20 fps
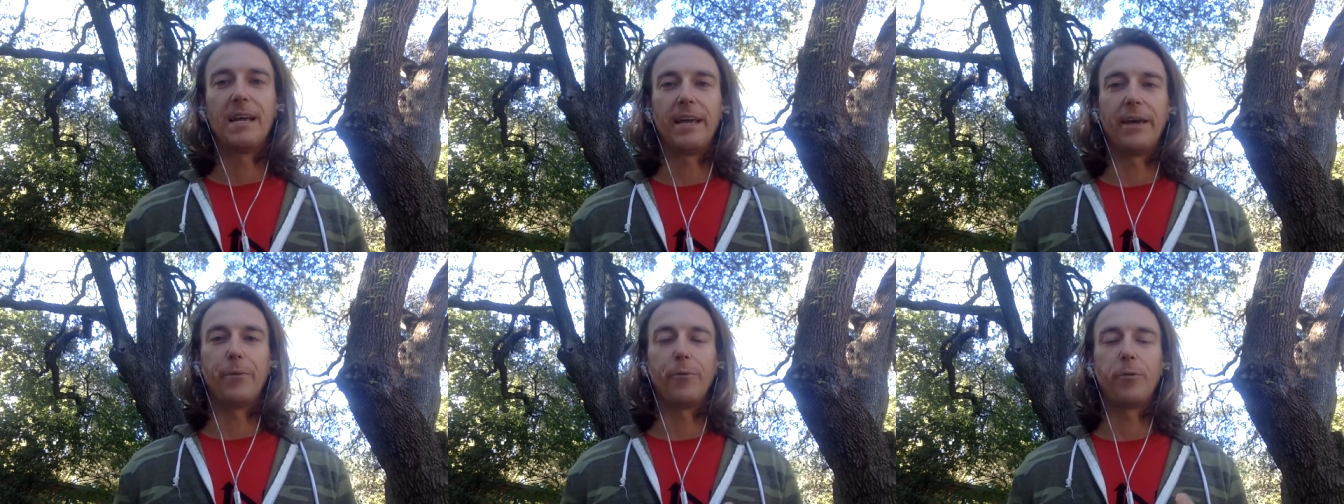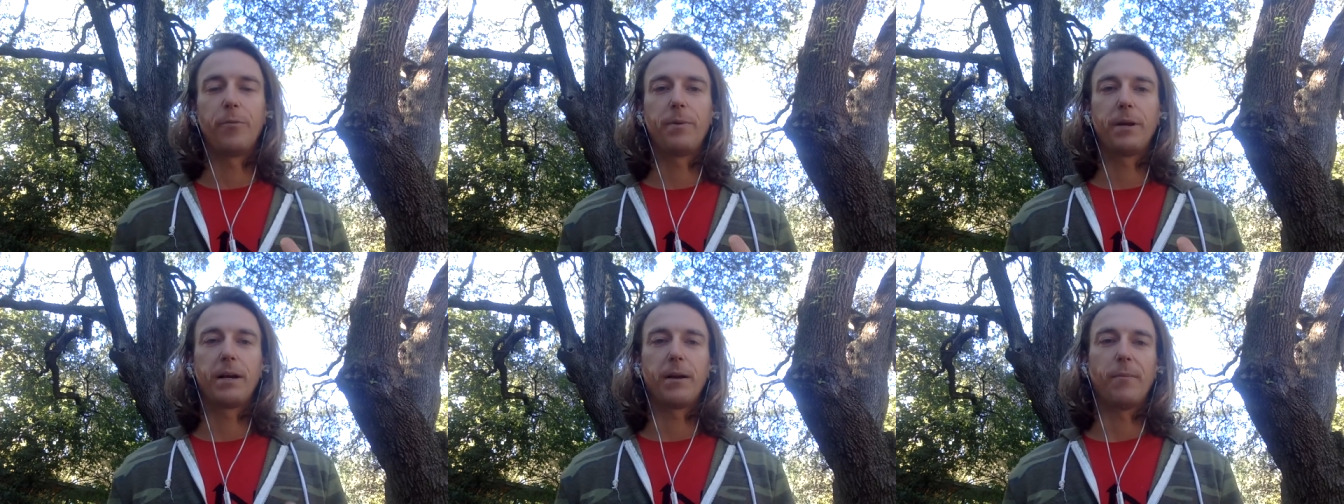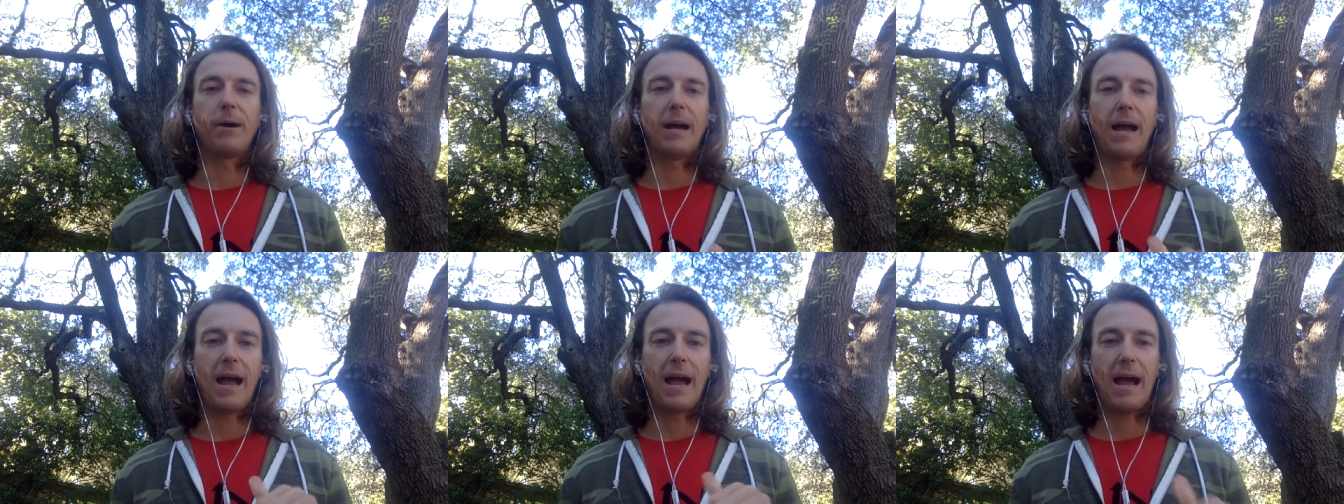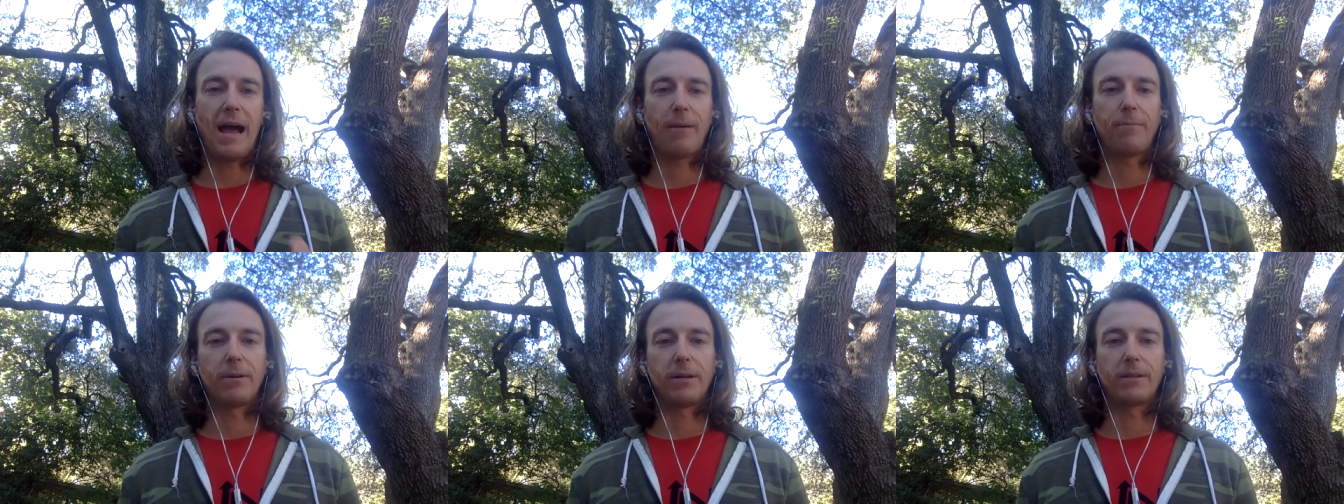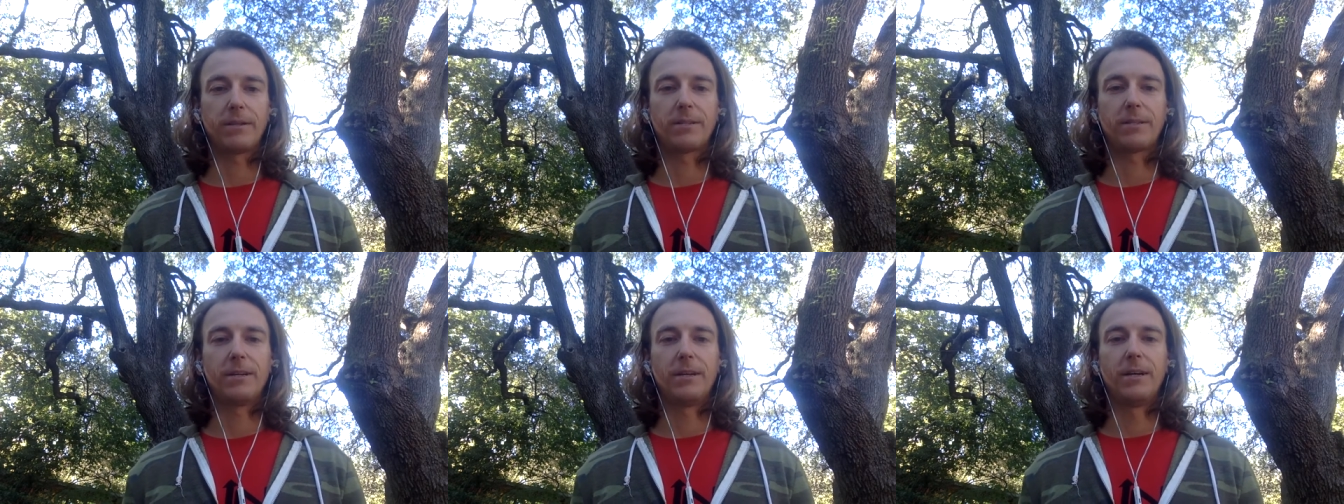It will become a
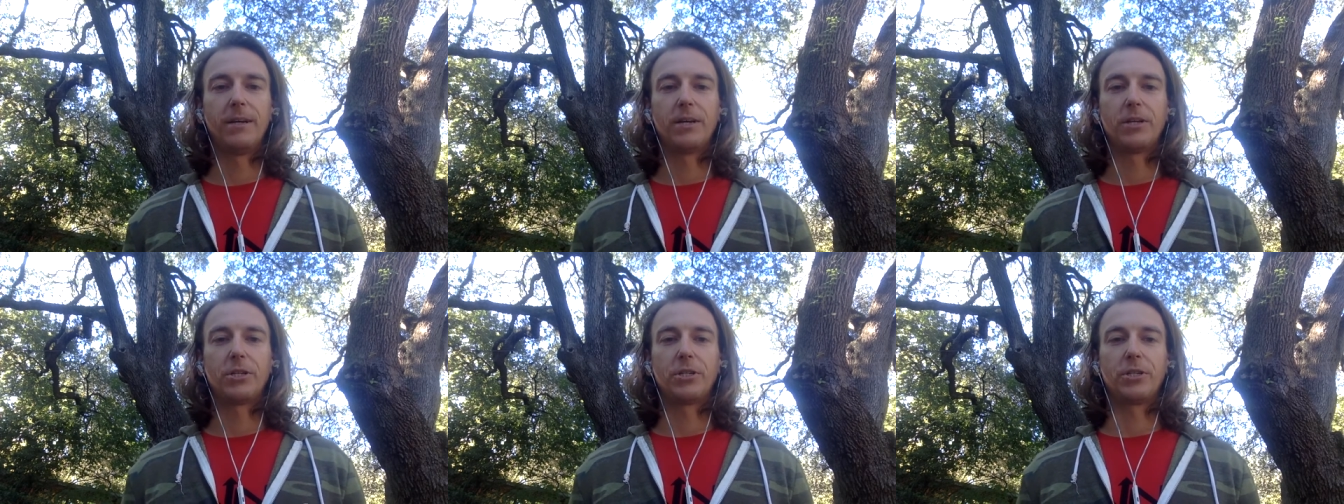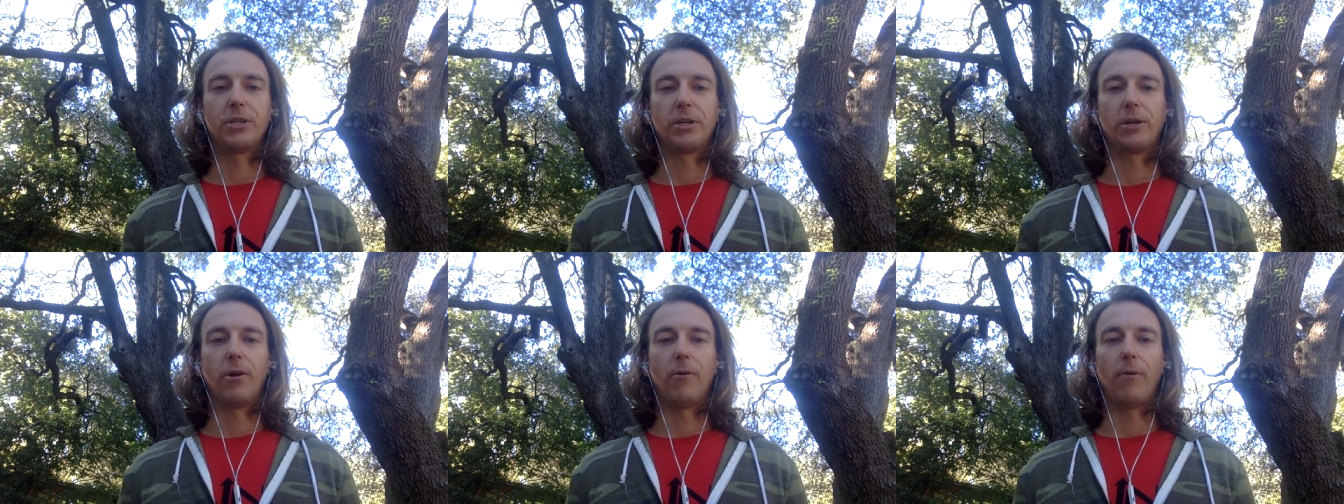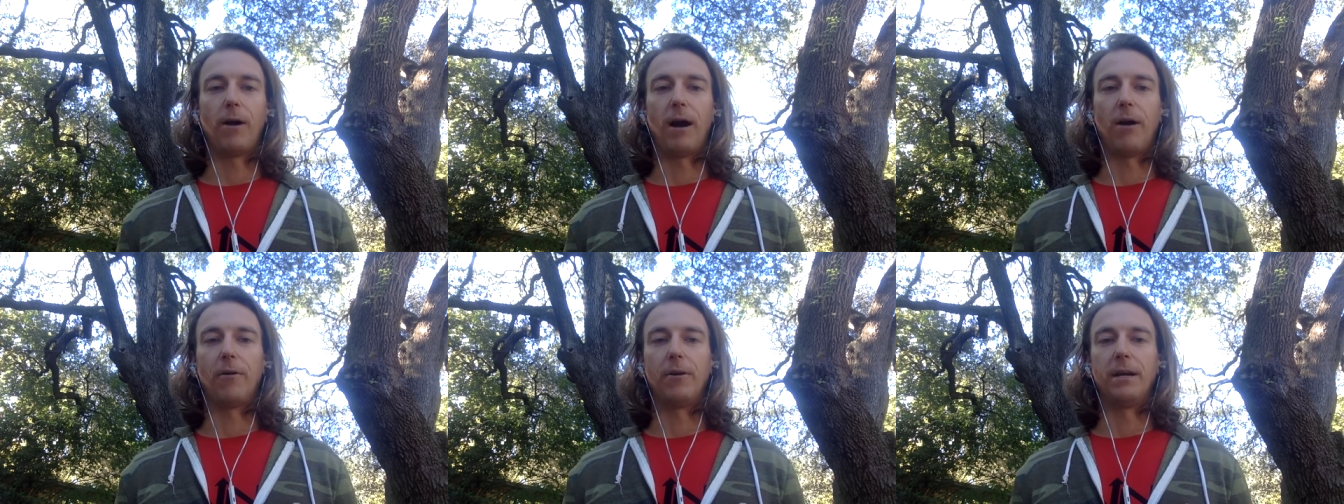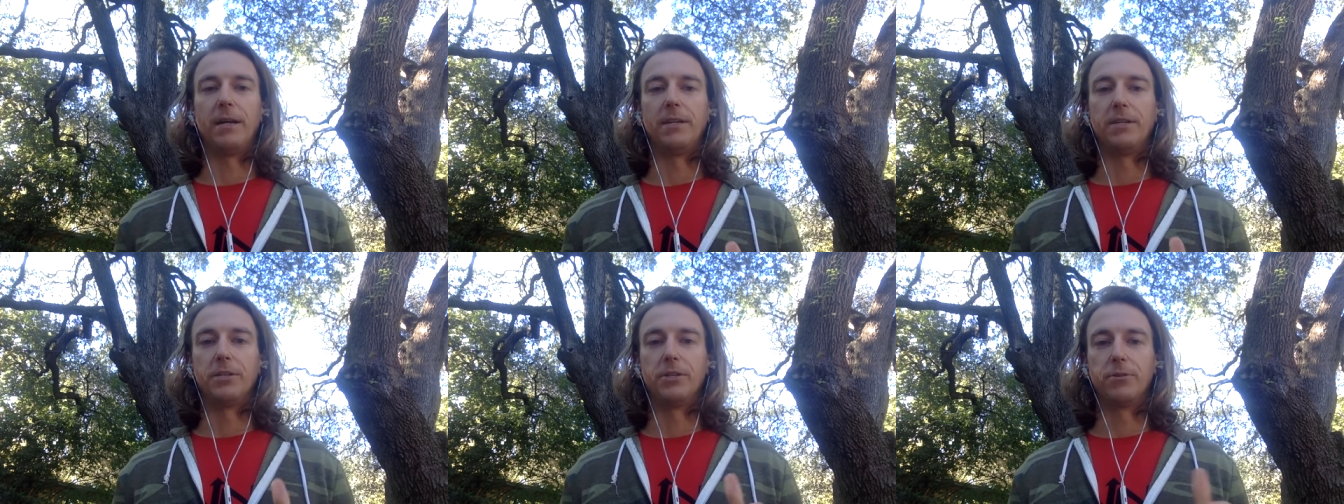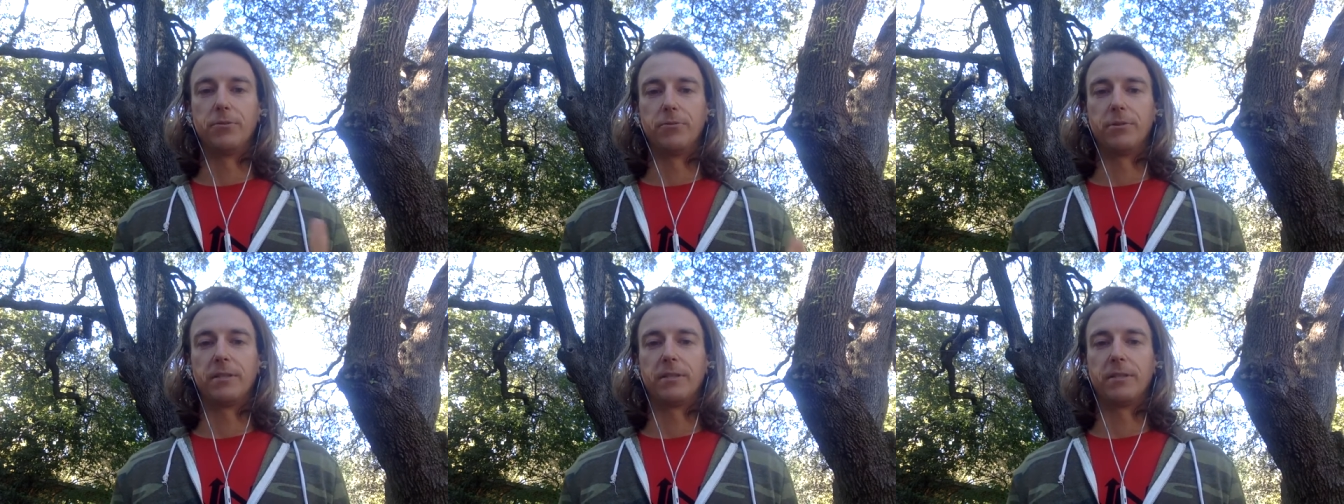habit to go out and do